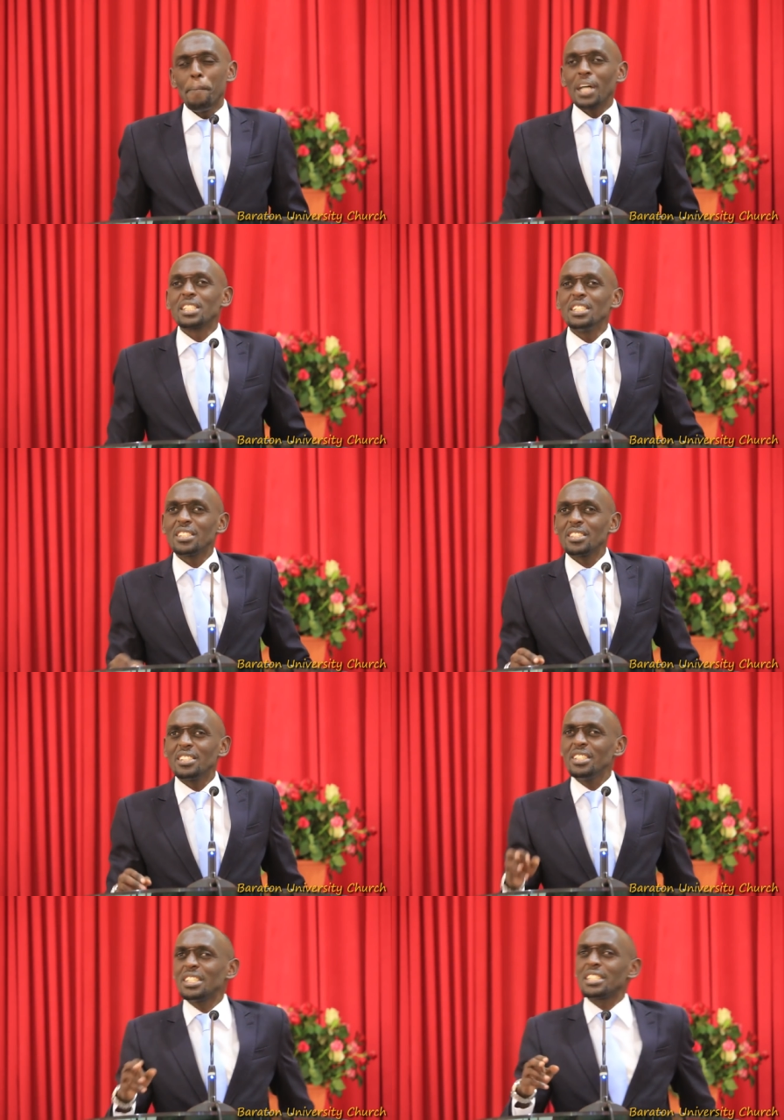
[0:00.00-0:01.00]
But
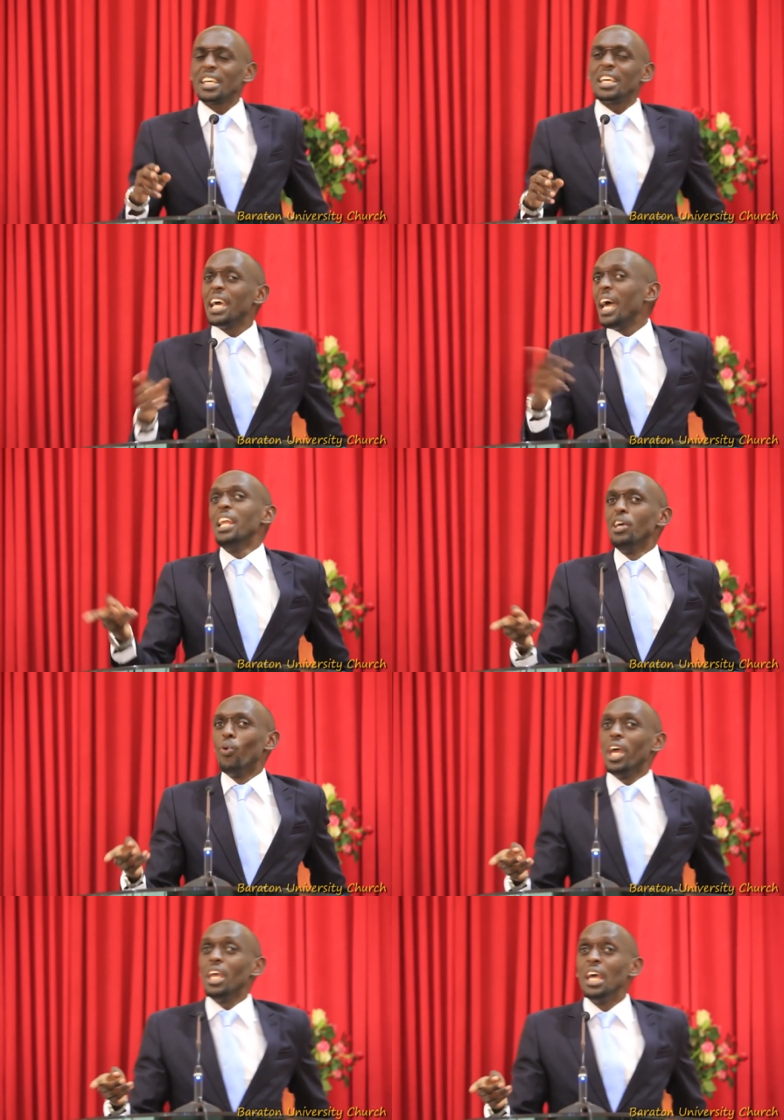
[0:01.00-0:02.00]
Jesus said,
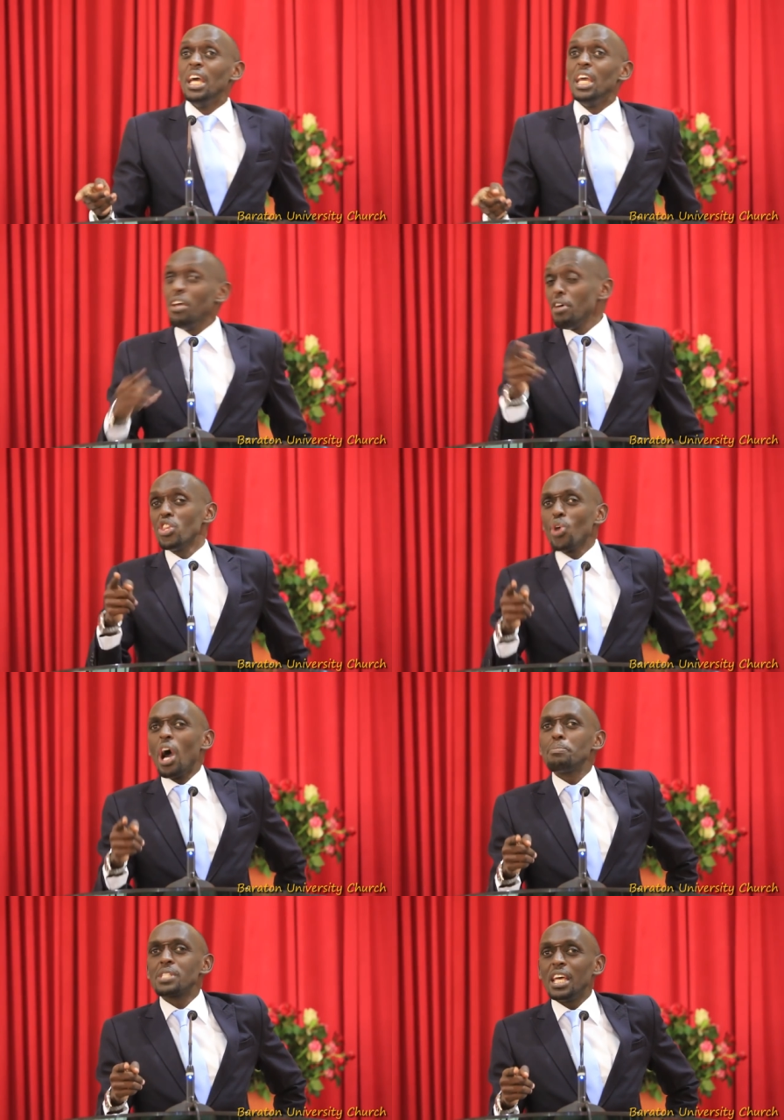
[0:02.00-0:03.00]
Anyway, even though
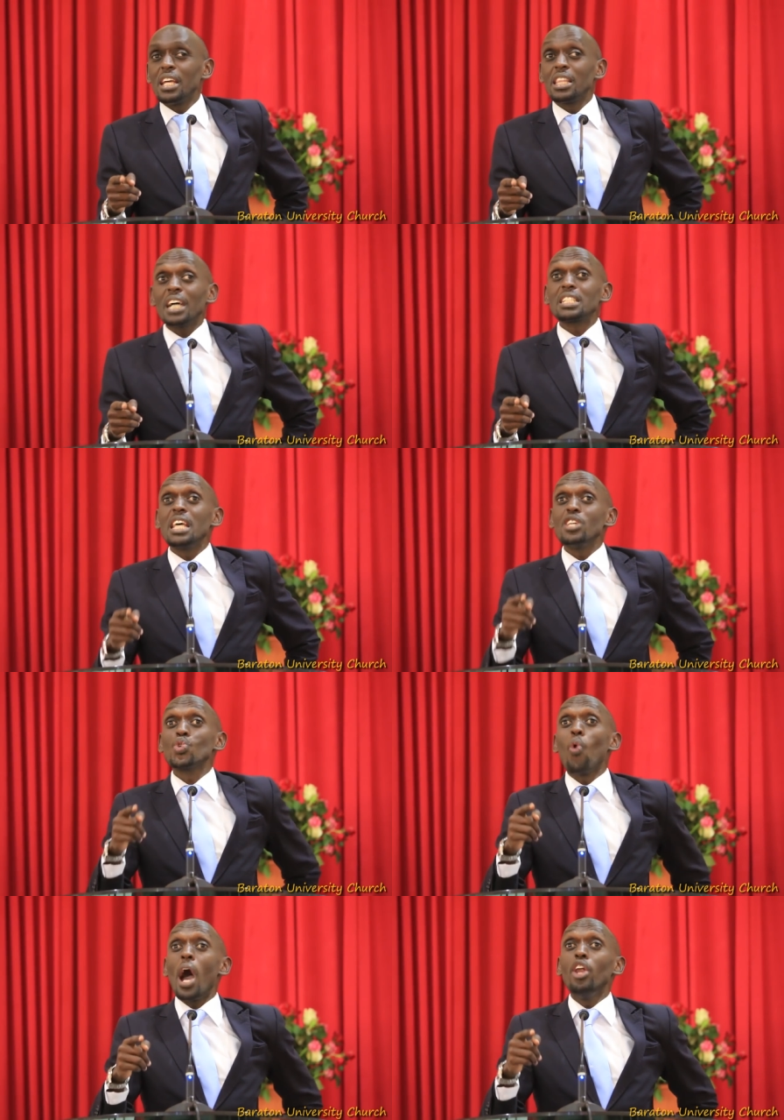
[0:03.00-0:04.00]
I'm saying that, there
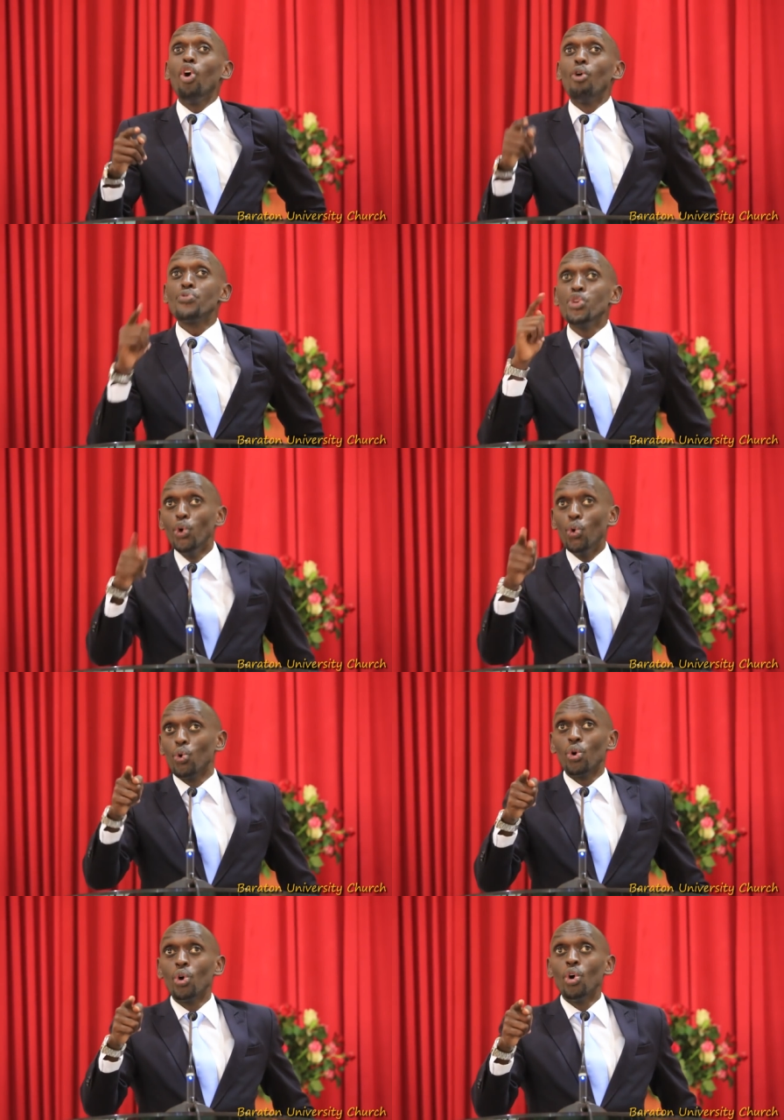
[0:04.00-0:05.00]
is one of
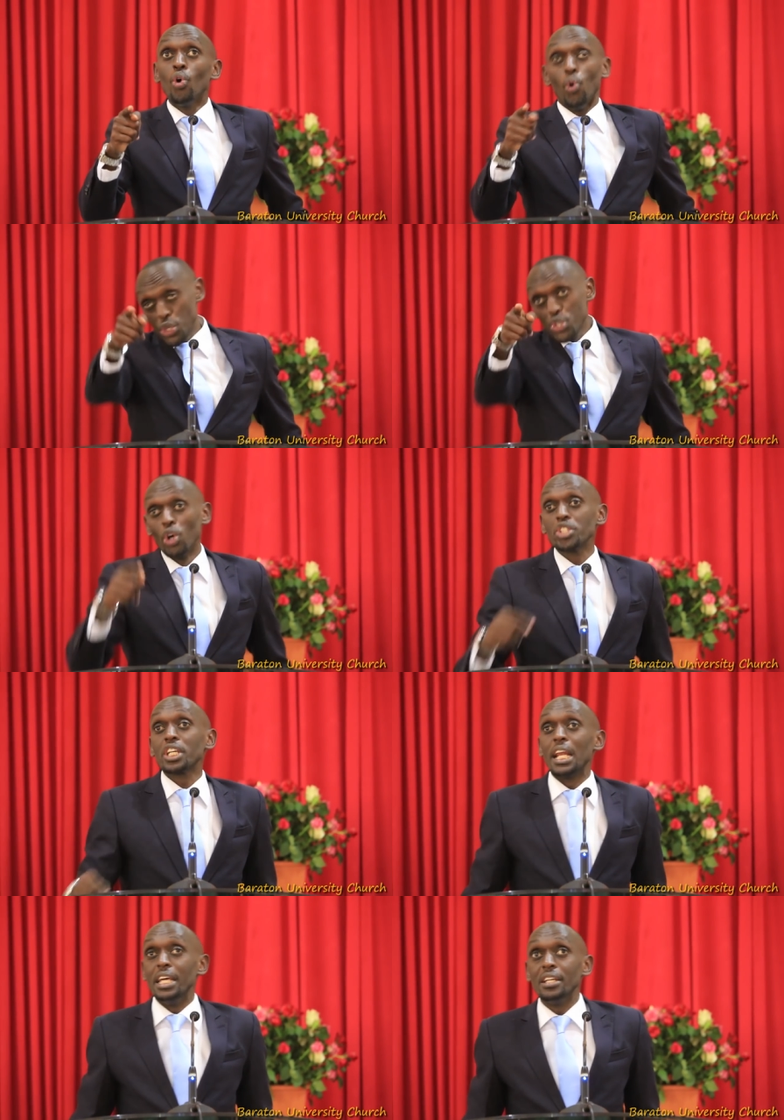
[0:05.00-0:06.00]
you who is
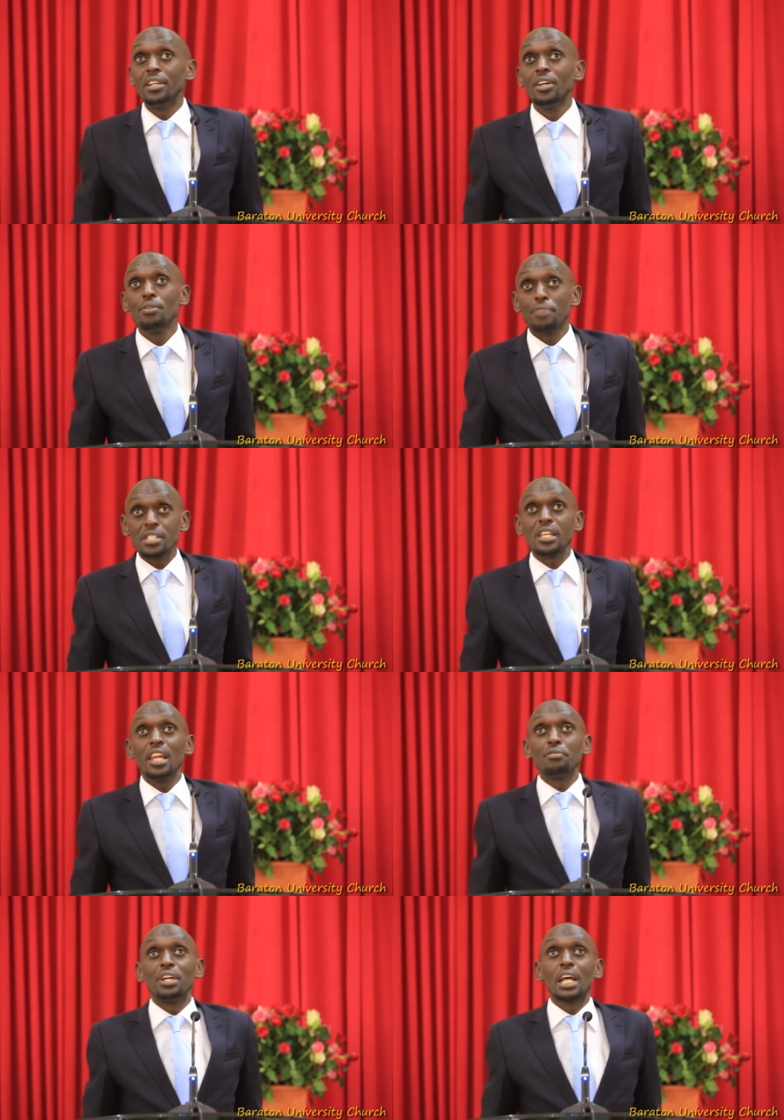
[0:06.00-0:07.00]
not clean. Verse
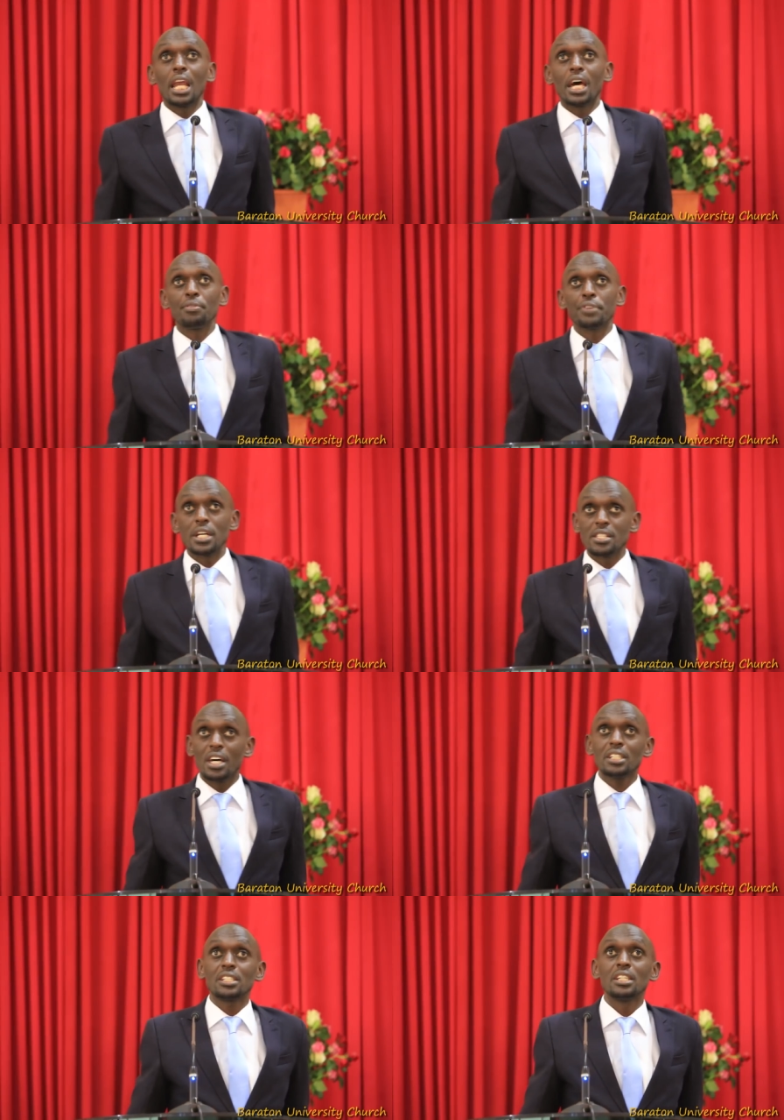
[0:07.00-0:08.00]
11 clarifies
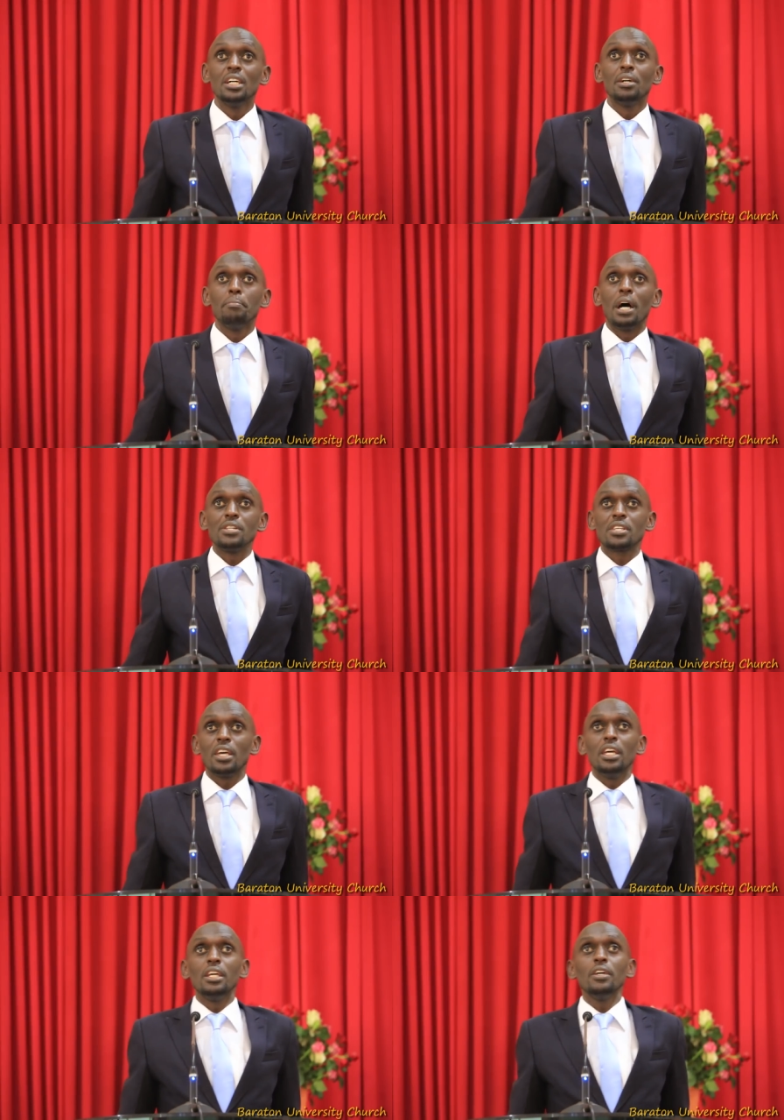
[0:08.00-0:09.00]
that by
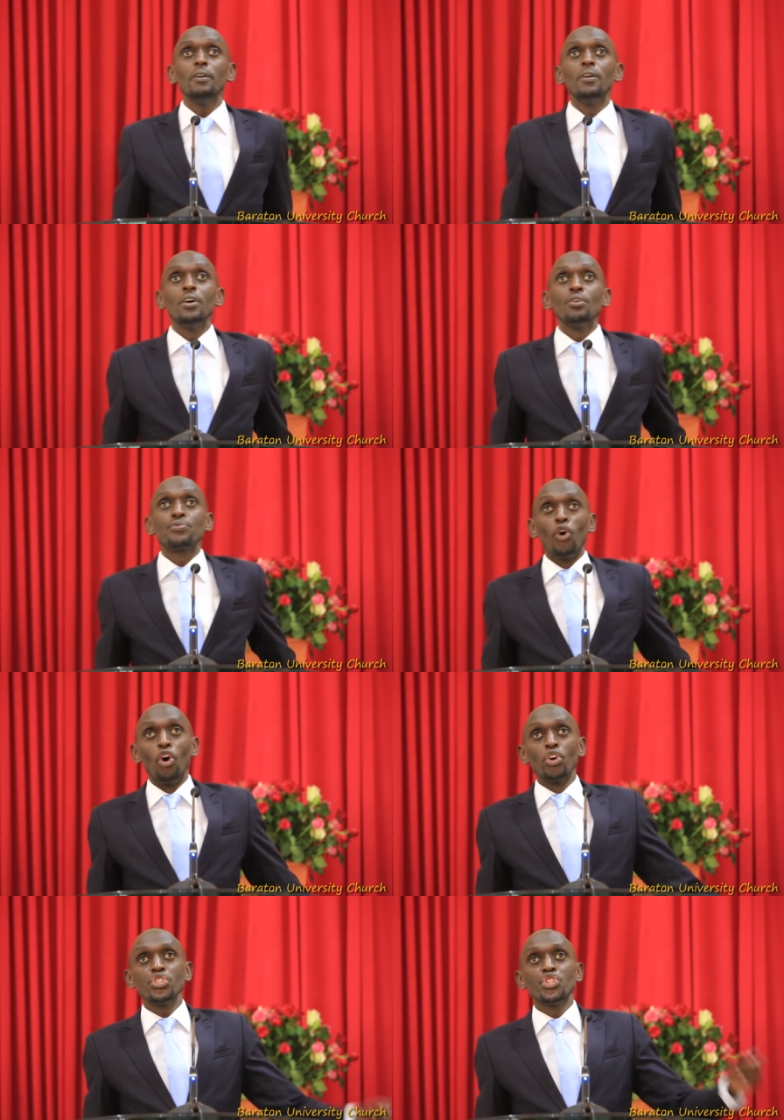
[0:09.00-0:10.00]
saying,
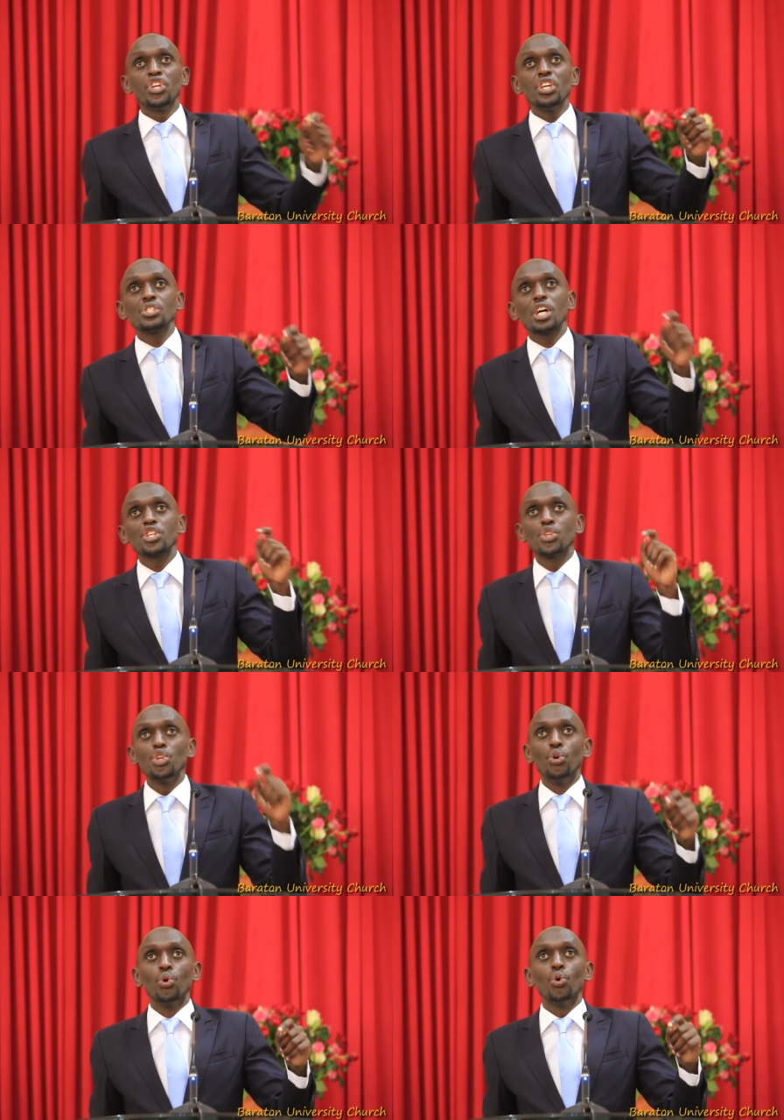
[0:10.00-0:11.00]
For Jesus
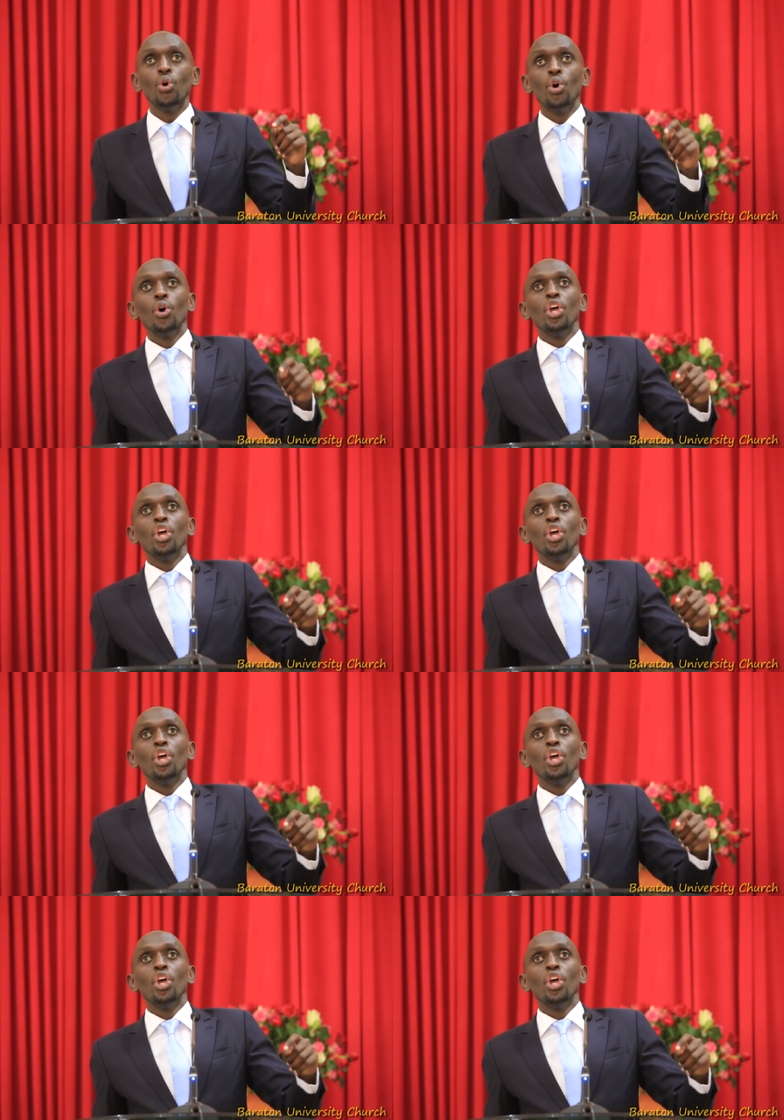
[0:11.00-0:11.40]
knew